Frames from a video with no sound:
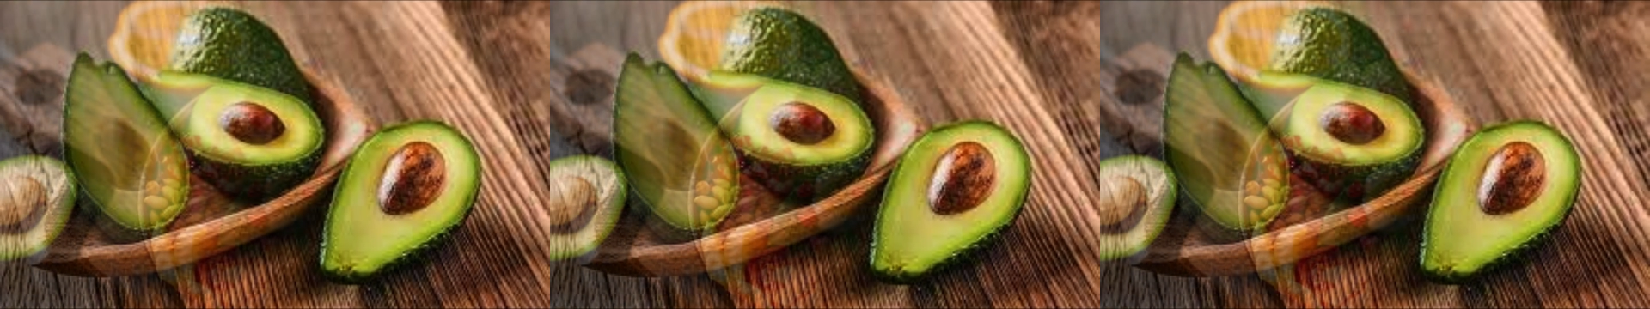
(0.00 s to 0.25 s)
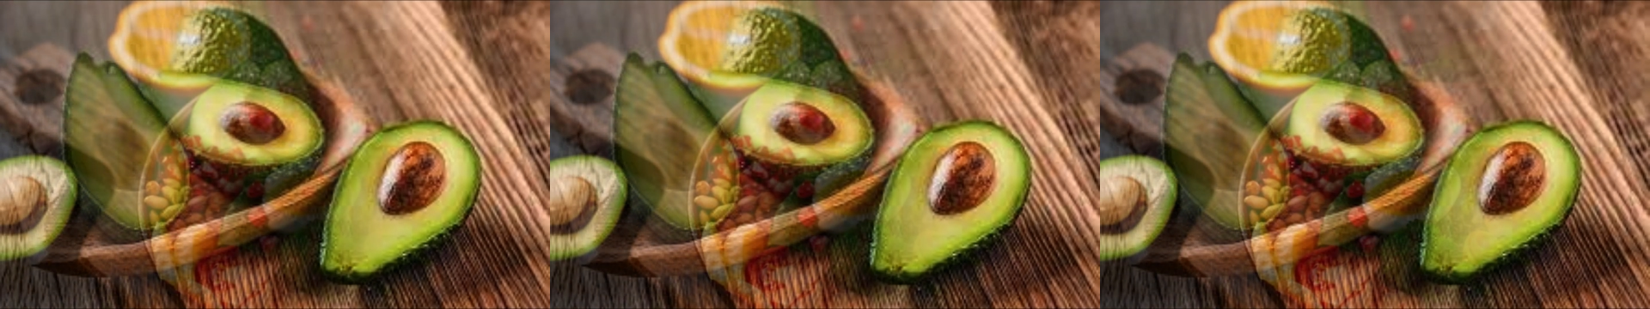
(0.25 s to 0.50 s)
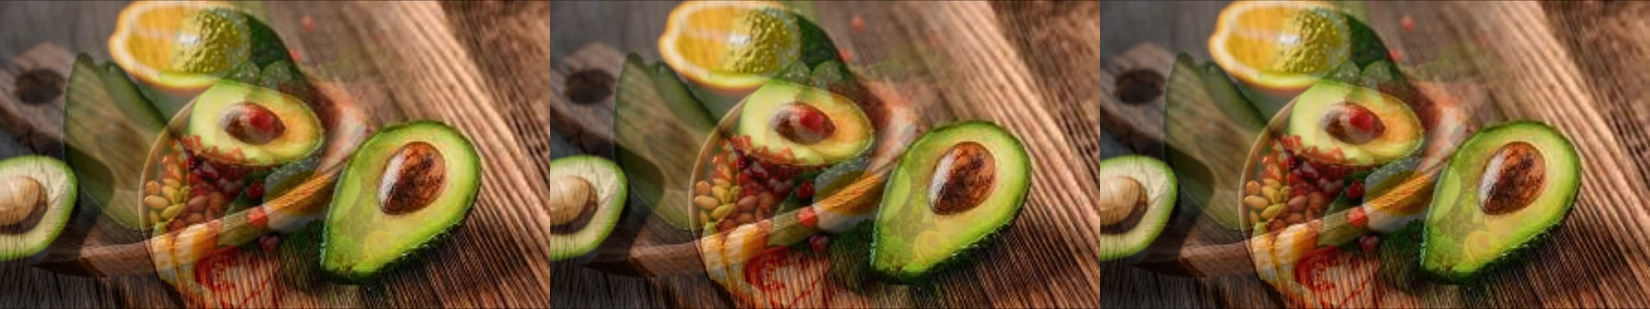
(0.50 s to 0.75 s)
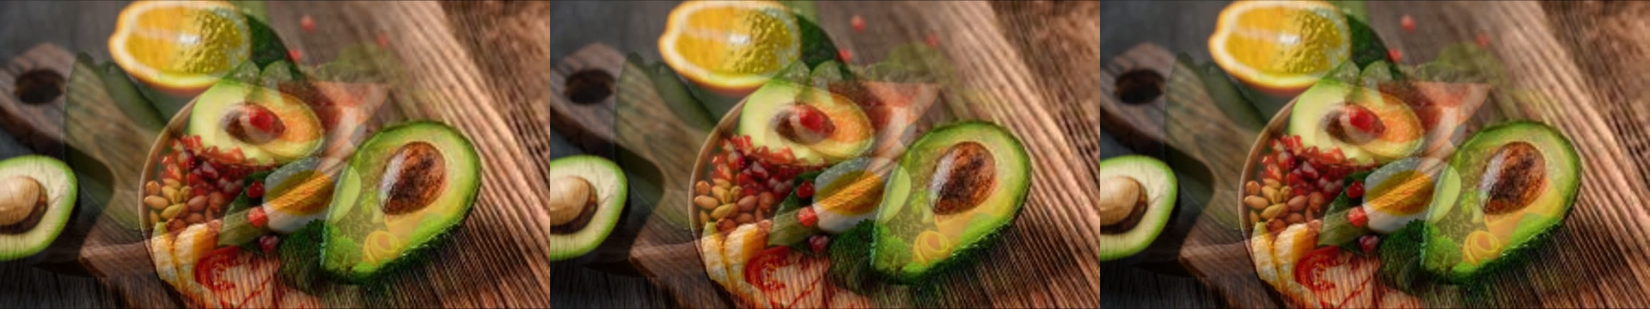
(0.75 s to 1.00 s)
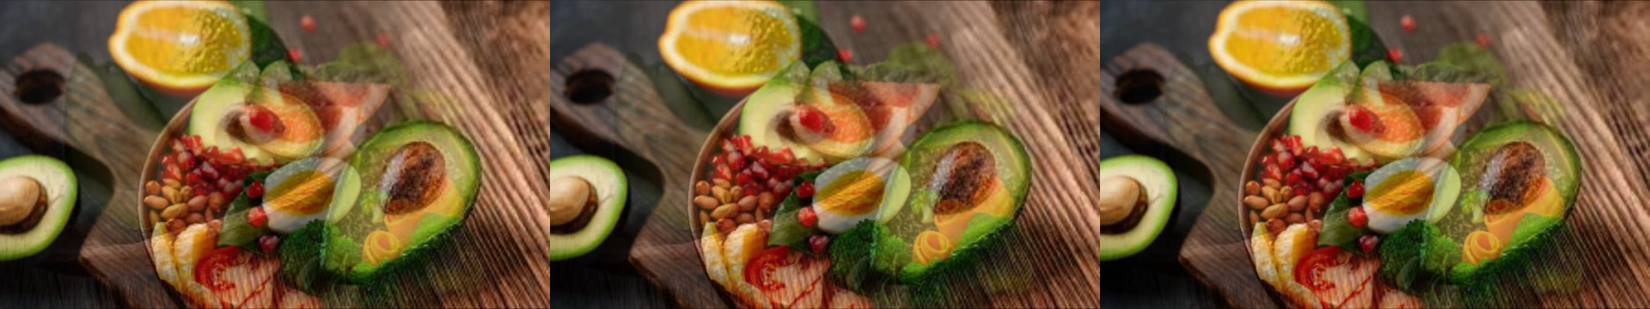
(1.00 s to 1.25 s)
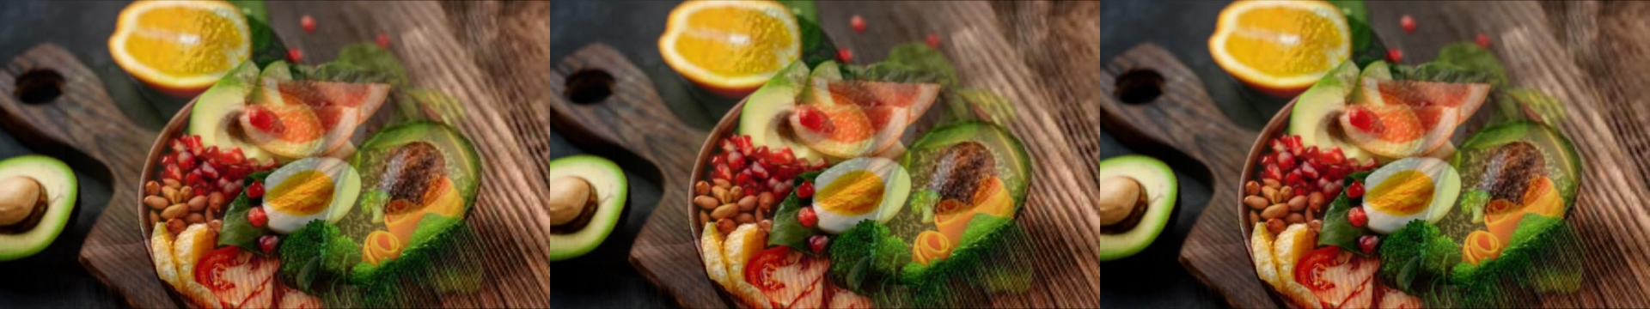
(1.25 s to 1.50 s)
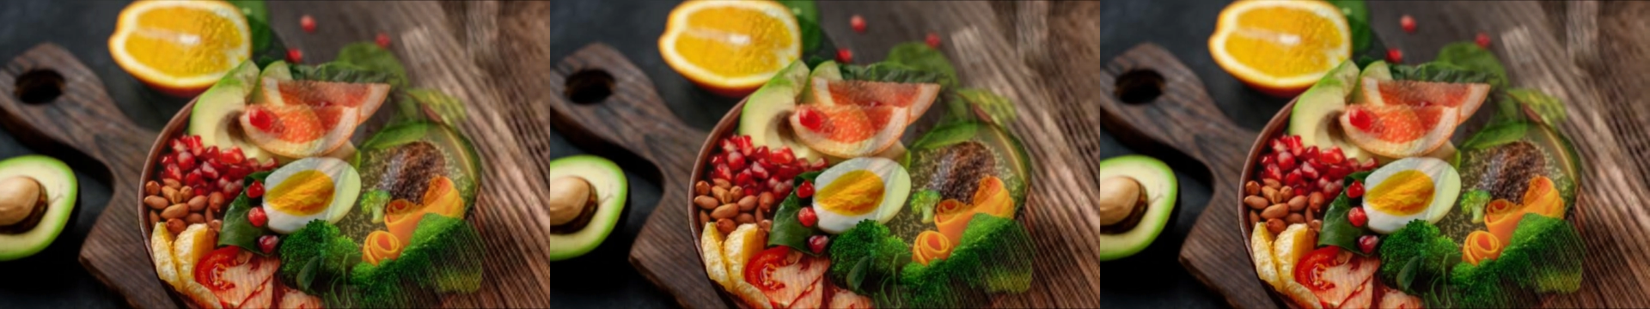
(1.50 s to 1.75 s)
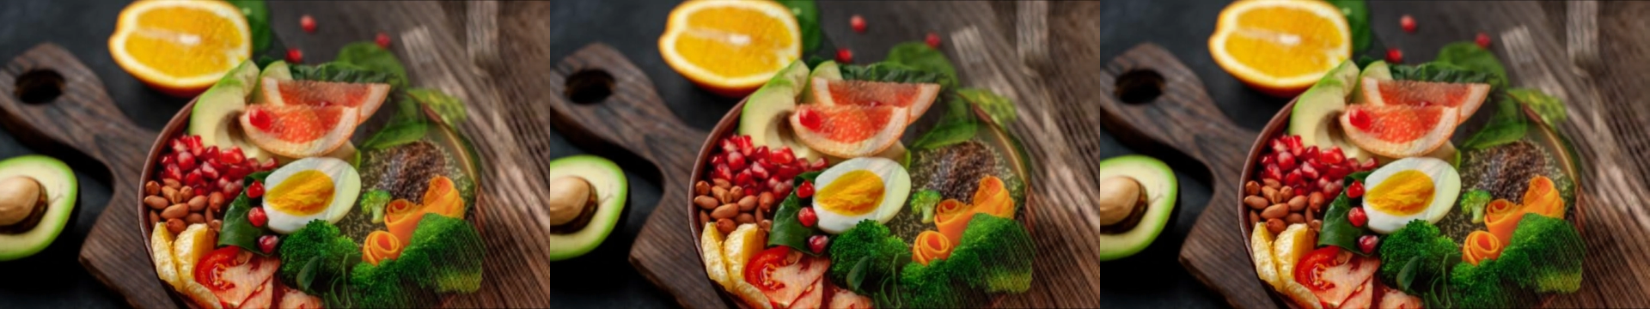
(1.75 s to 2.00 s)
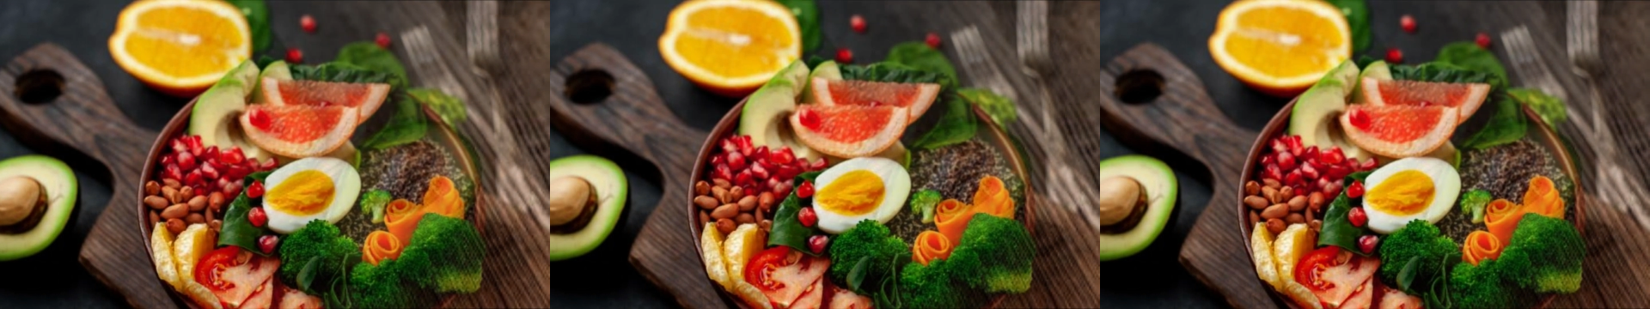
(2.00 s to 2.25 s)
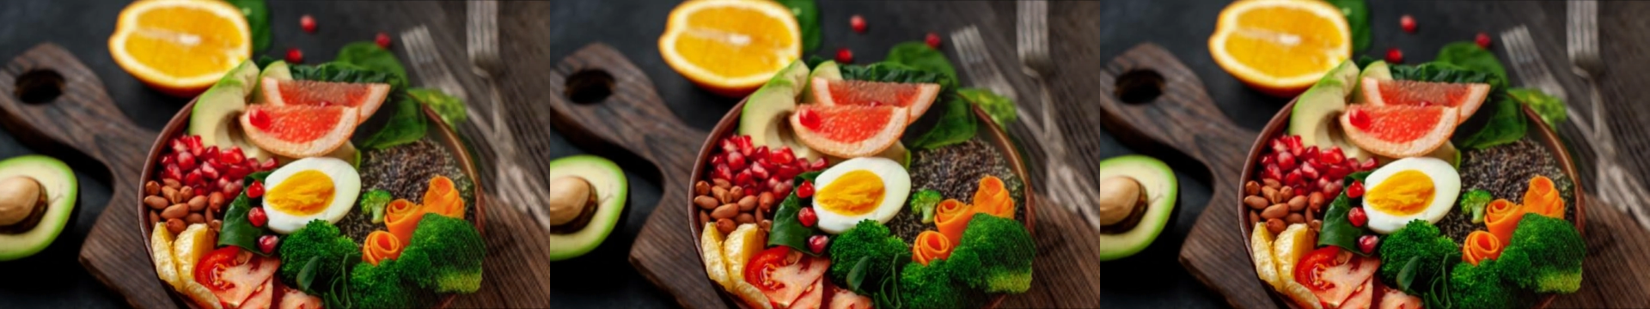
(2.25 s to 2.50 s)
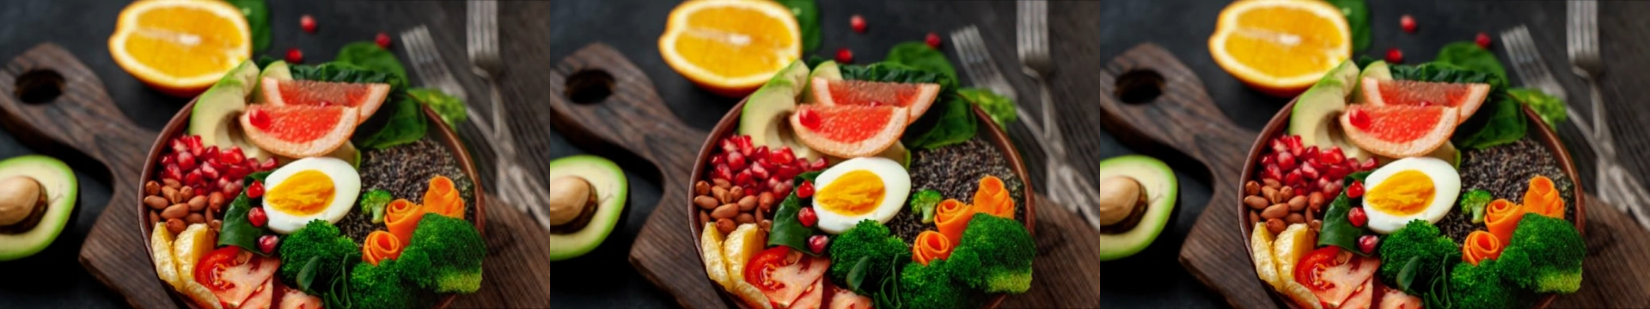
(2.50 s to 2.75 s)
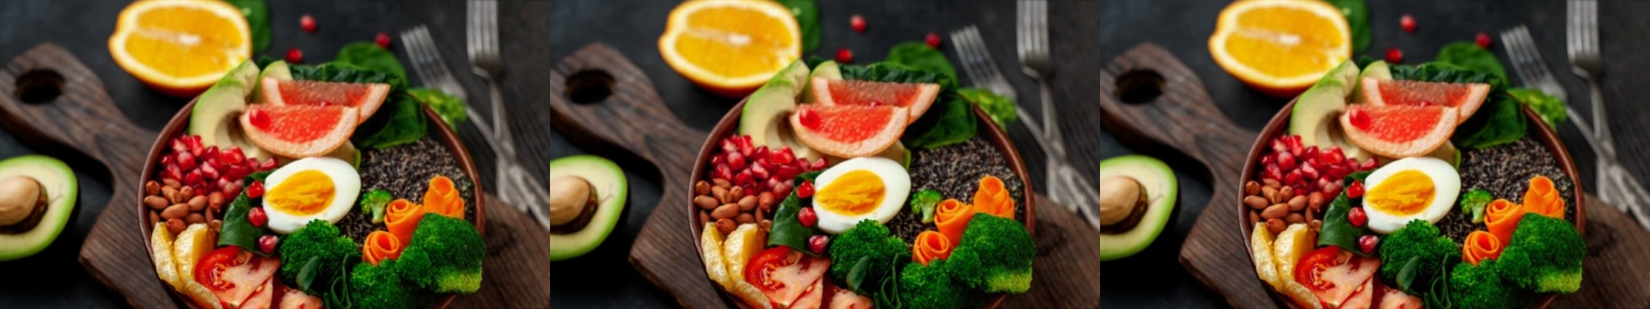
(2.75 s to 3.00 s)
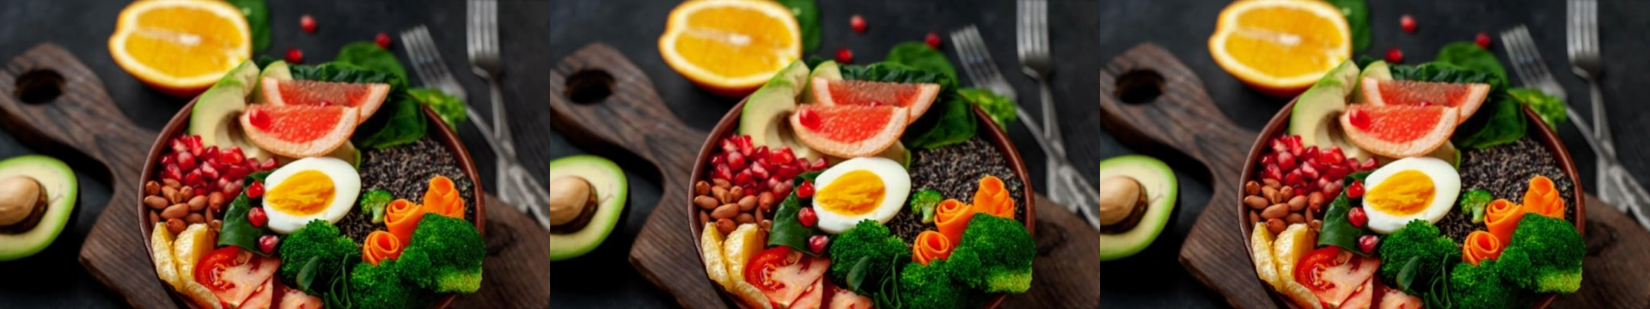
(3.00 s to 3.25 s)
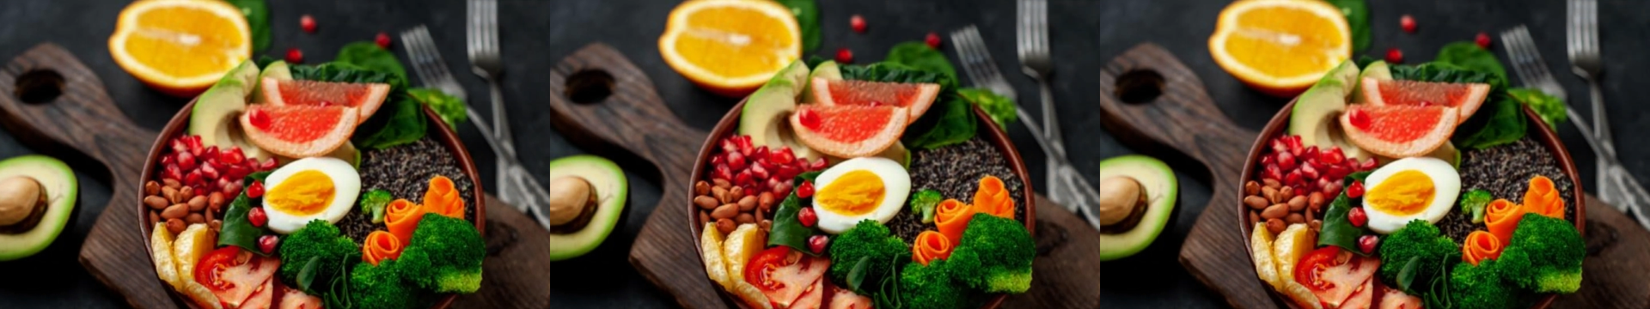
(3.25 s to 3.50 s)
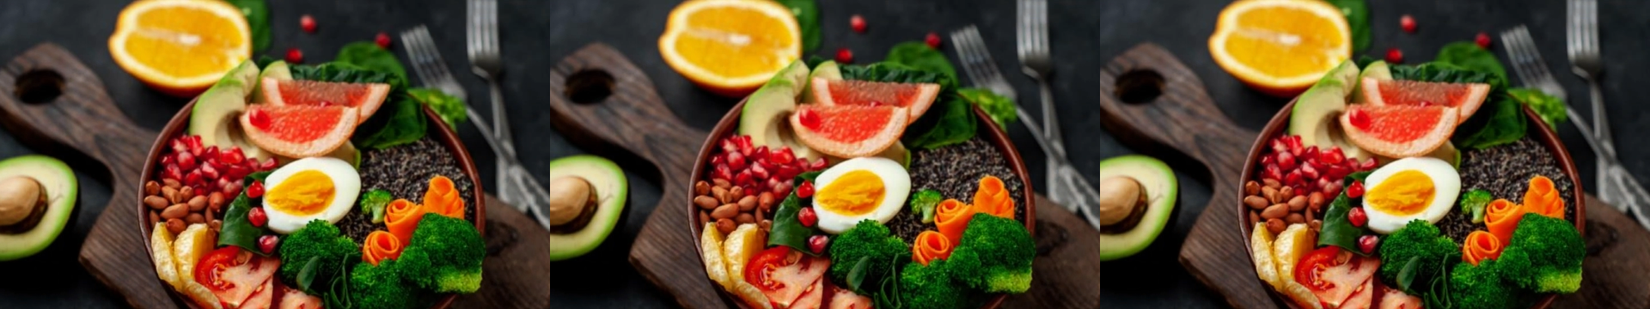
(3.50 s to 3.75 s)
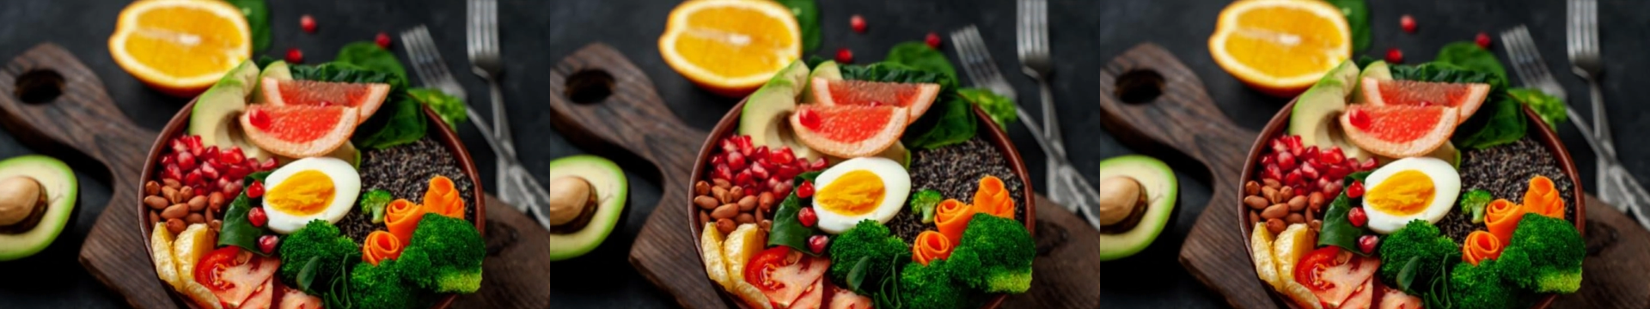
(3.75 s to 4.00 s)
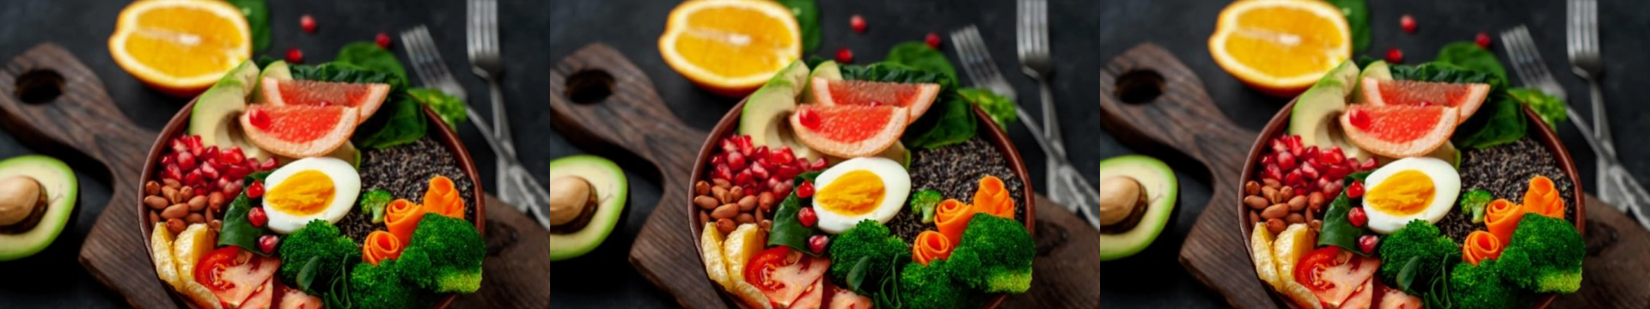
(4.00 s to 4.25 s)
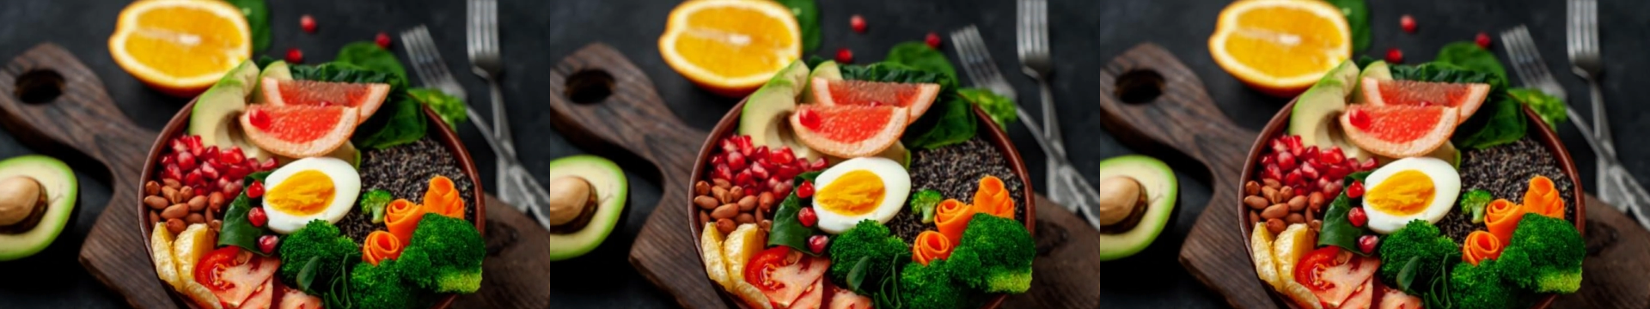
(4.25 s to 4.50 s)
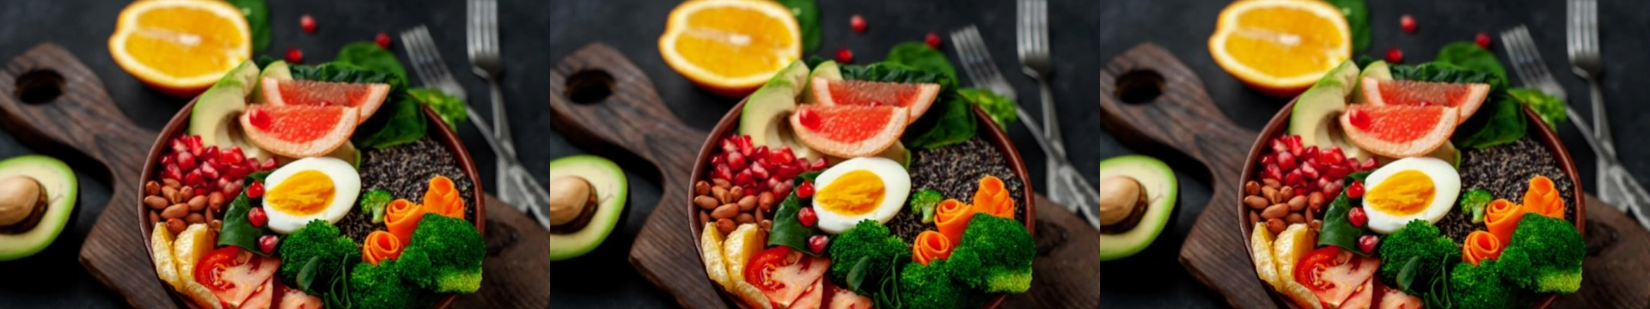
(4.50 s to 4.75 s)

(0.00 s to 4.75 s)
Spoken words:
Nobody's mouth can be seen.